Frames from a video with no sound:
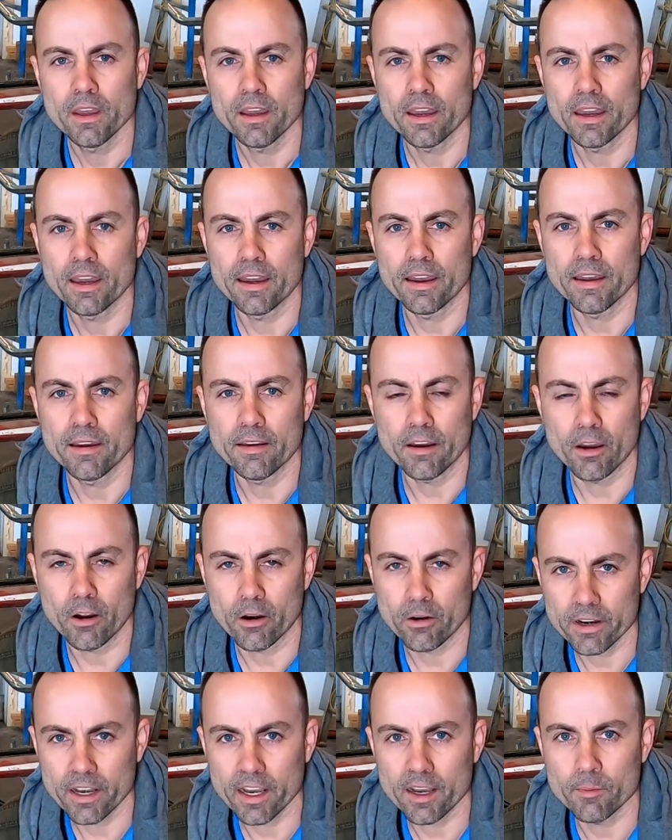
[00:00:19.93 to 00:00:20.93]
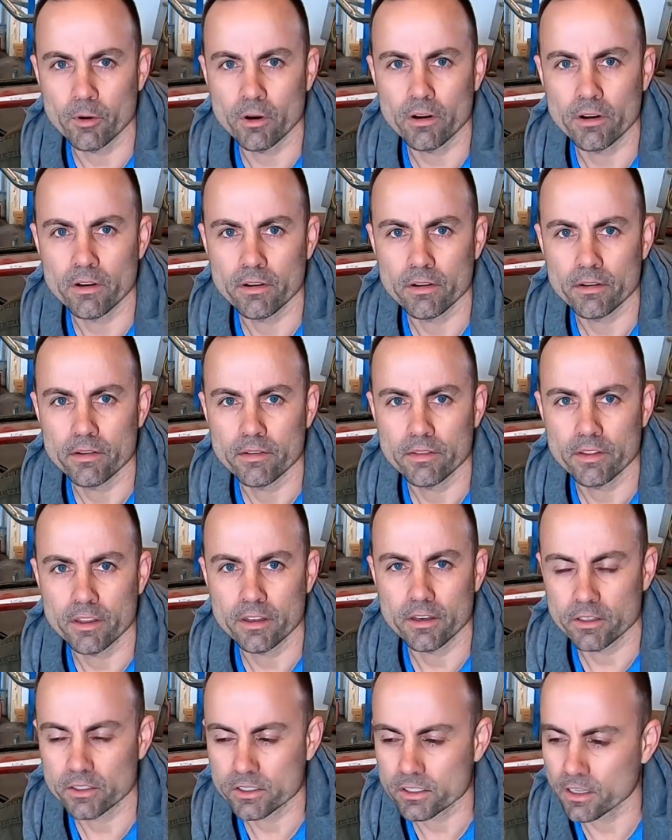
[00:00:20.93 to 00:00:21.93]
uh, our neighbor that
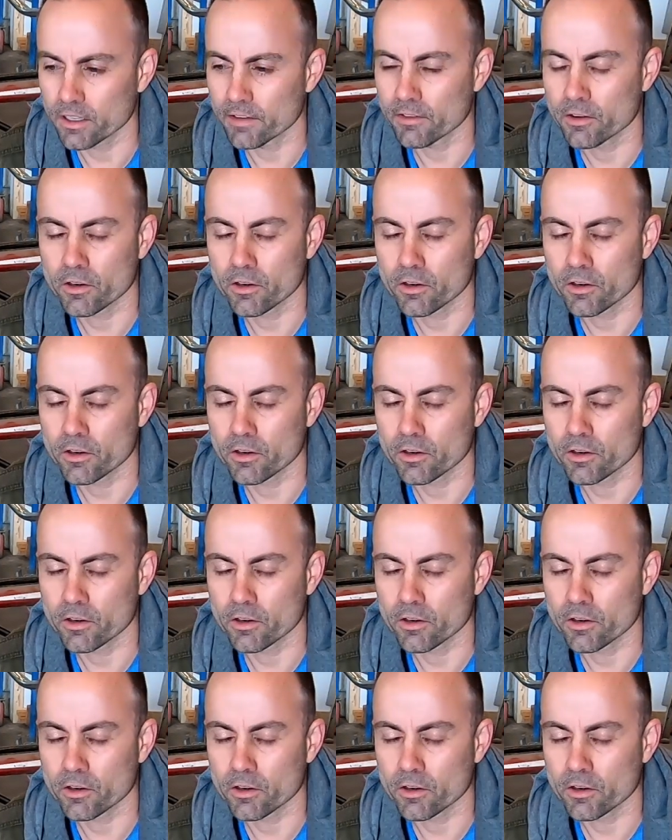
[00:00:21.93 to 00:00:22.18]
used to live